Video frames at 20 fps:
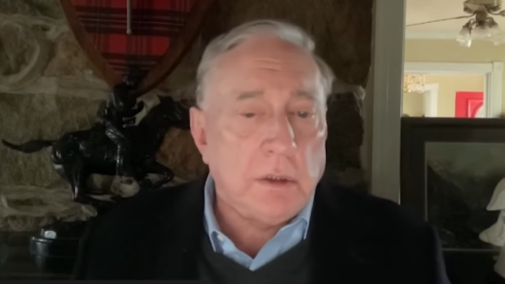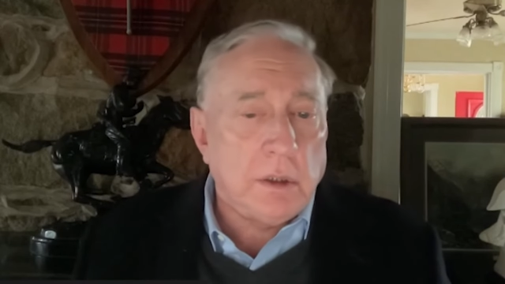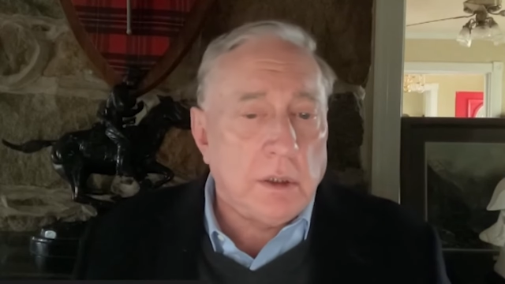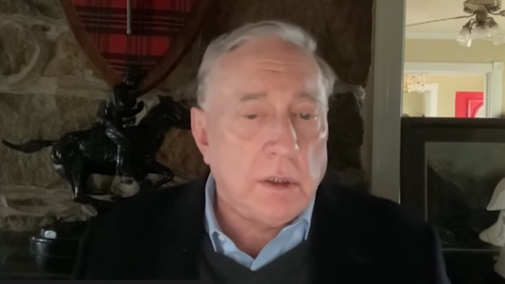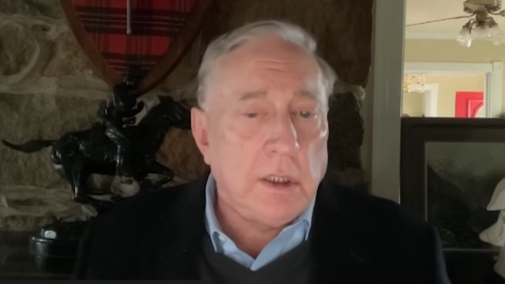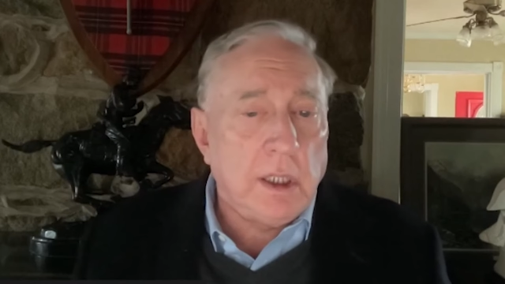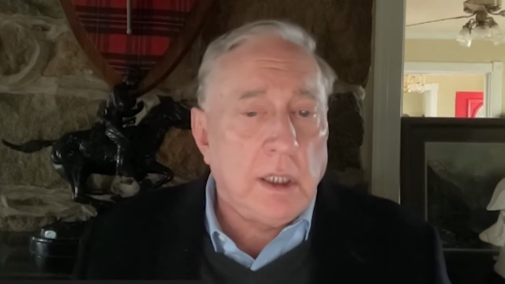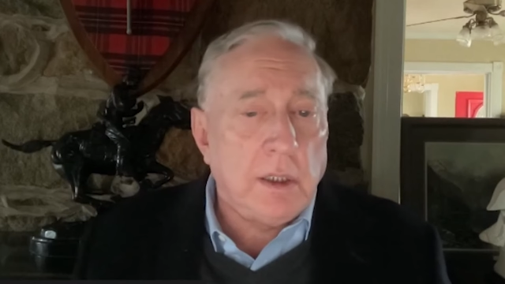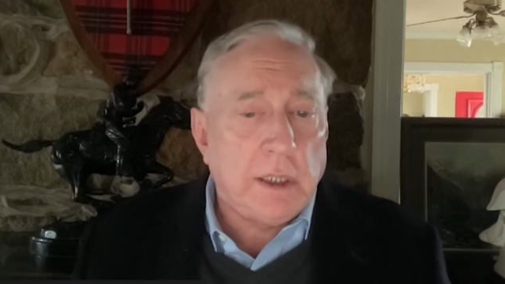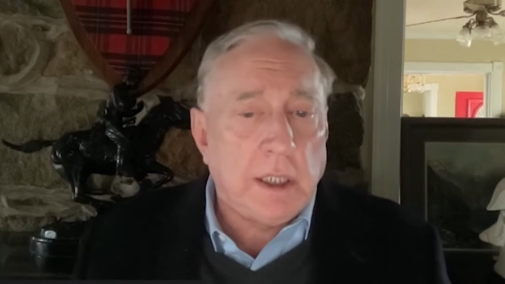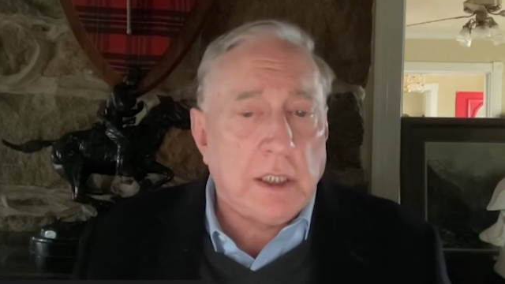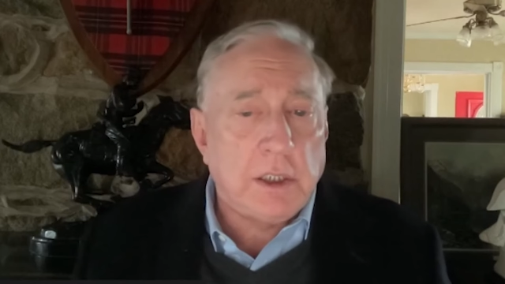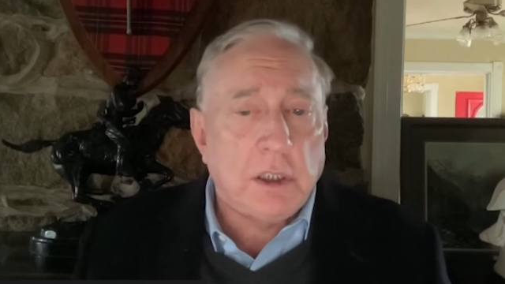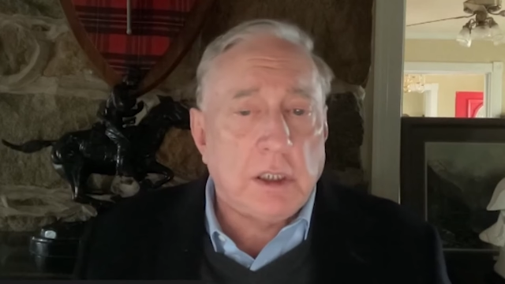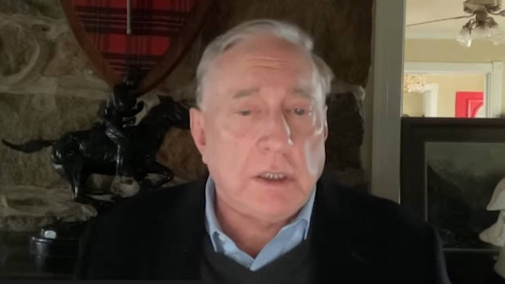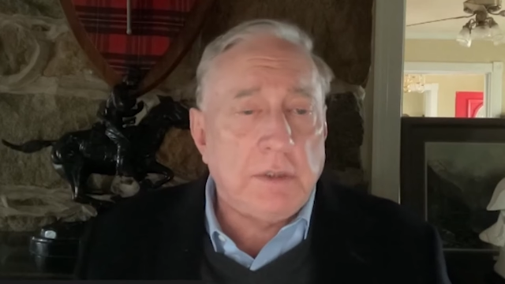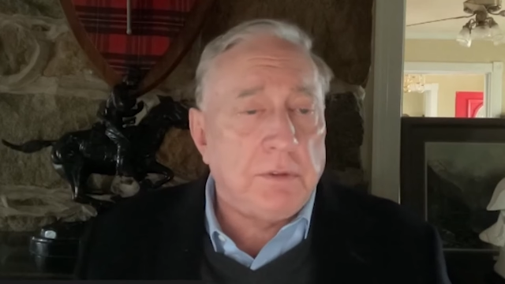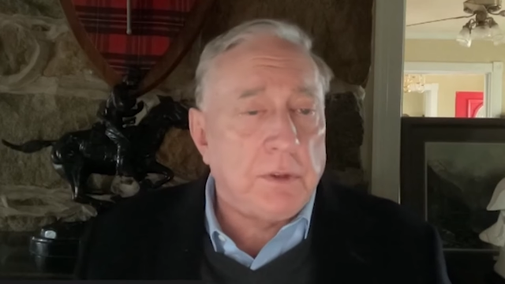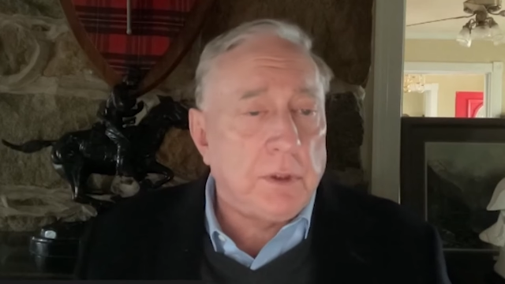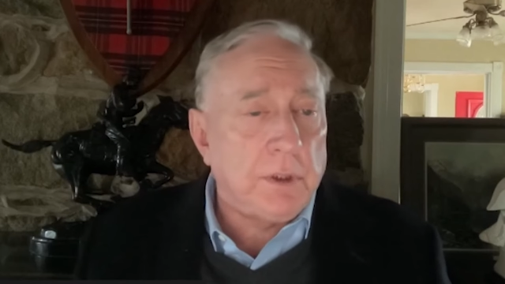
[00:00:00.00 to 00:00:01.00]
are now
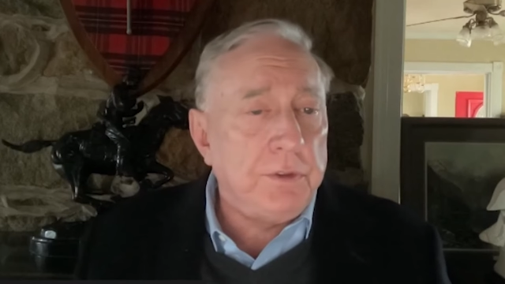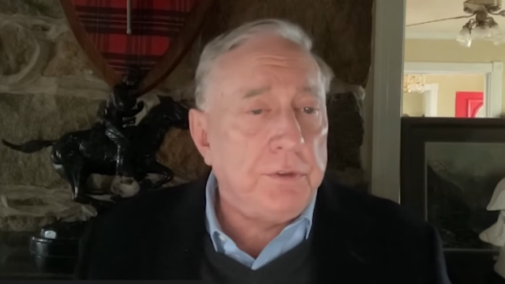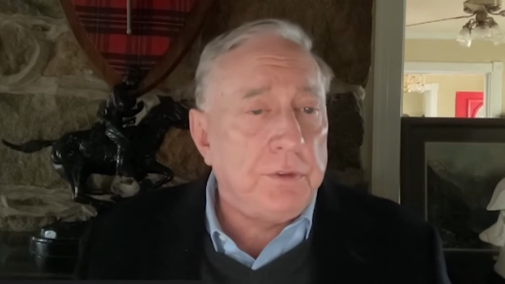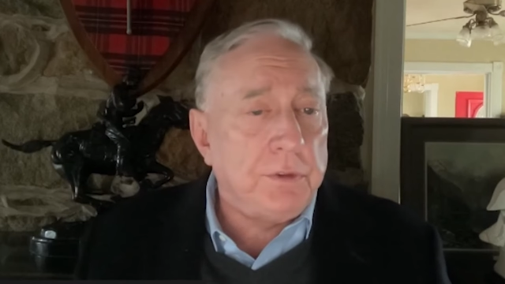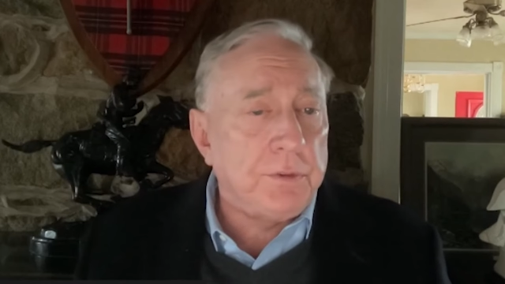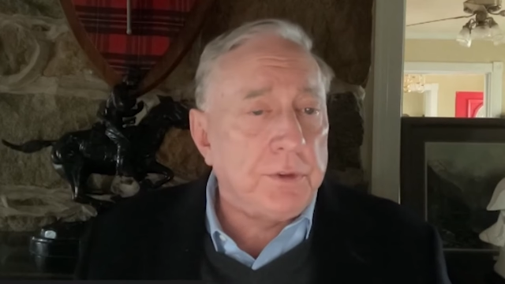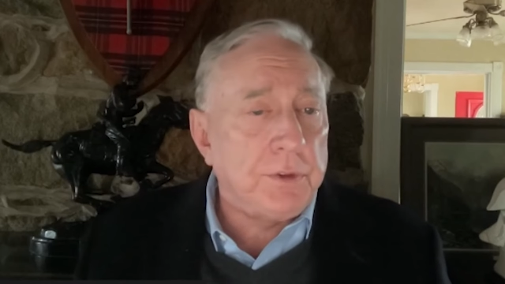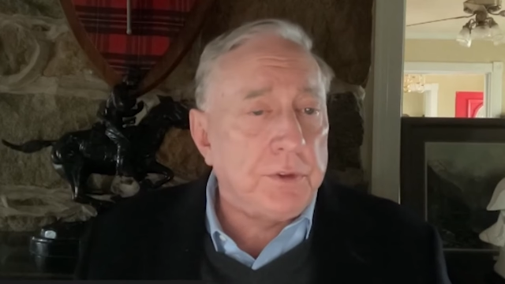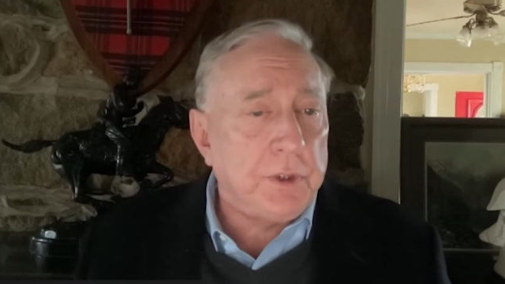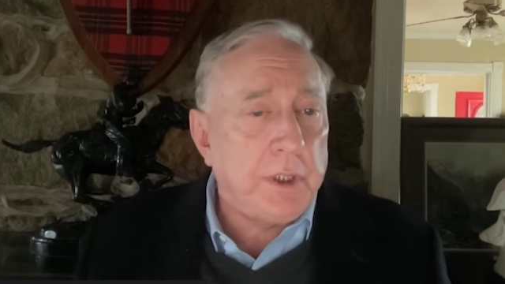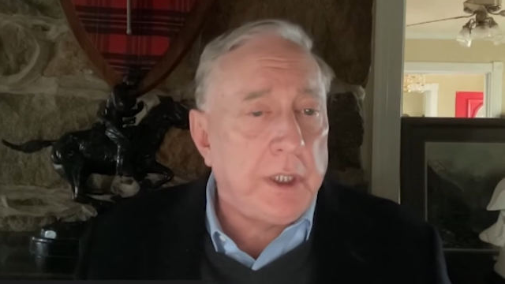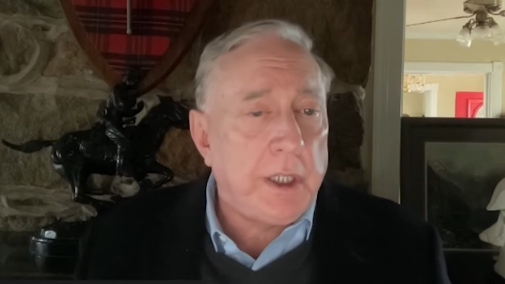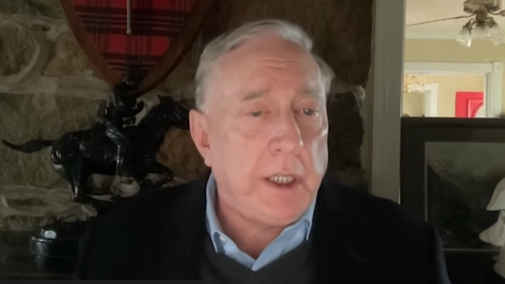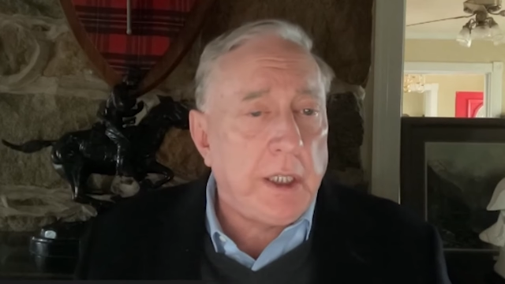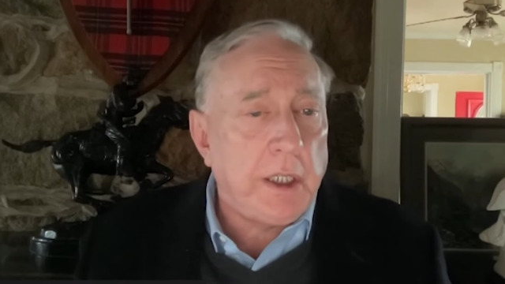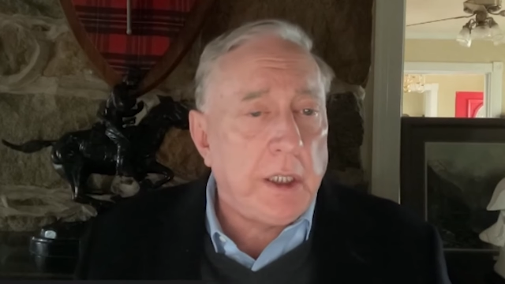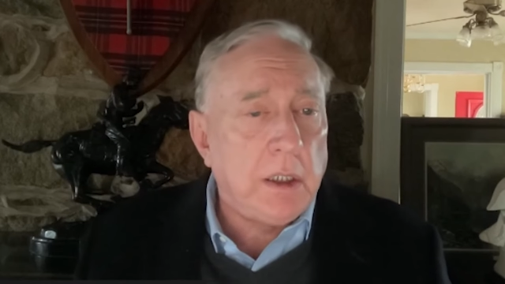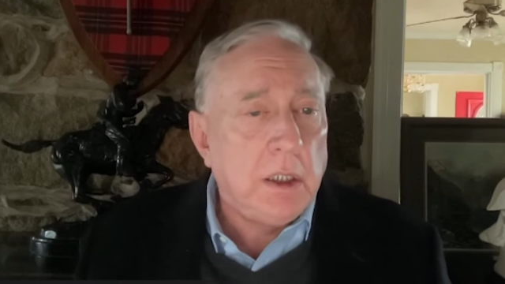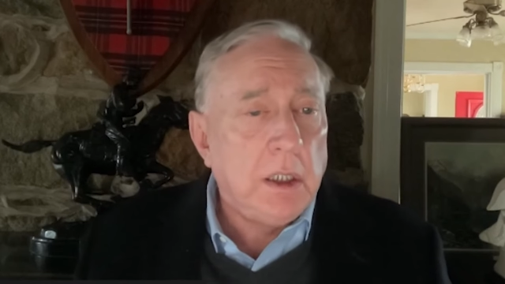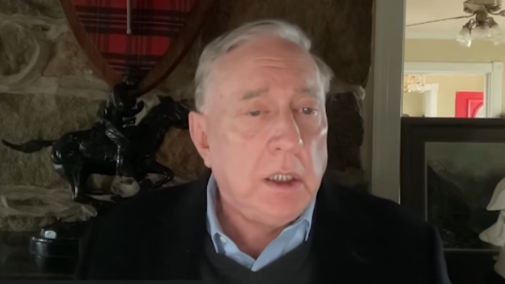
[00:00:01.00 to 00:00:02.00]
actually very
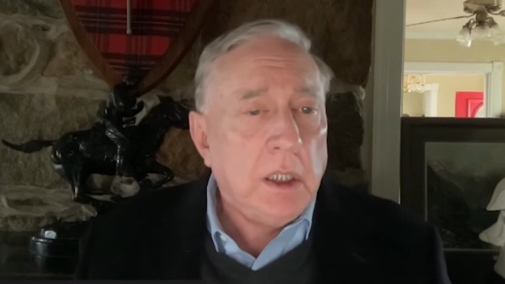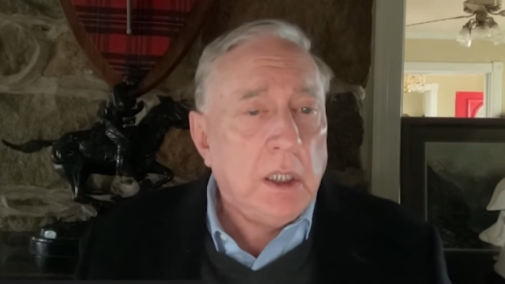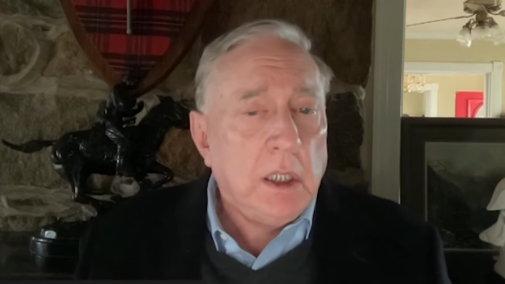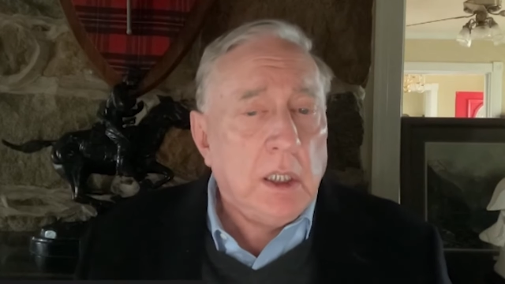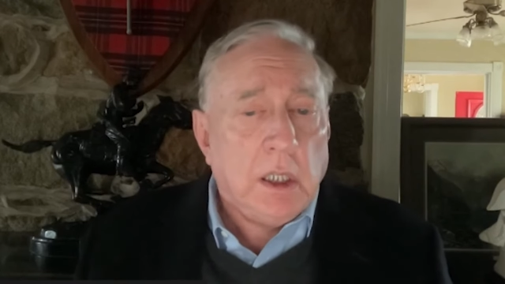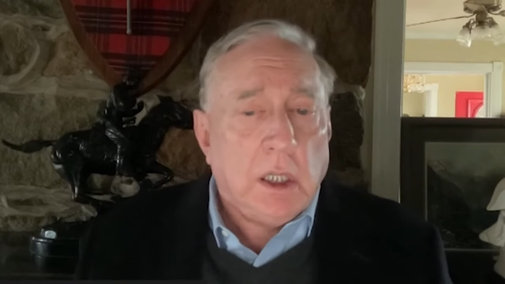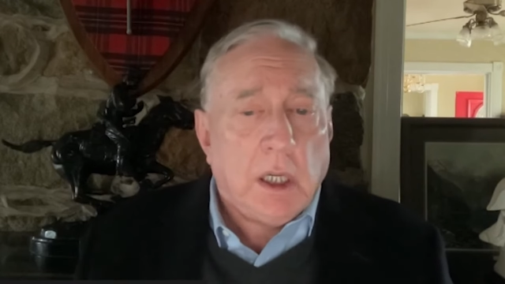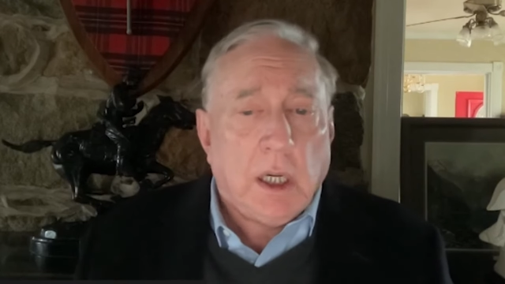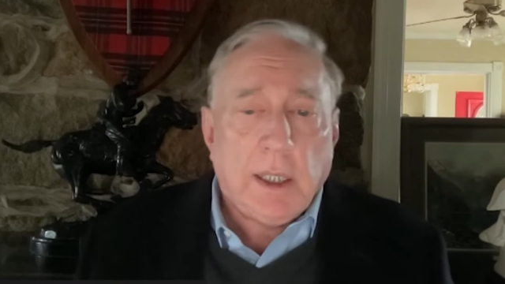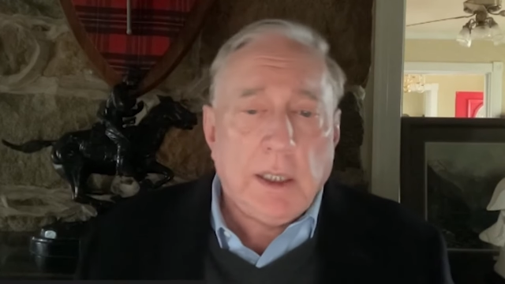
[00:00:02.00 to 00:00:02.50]
sophisticated. Right.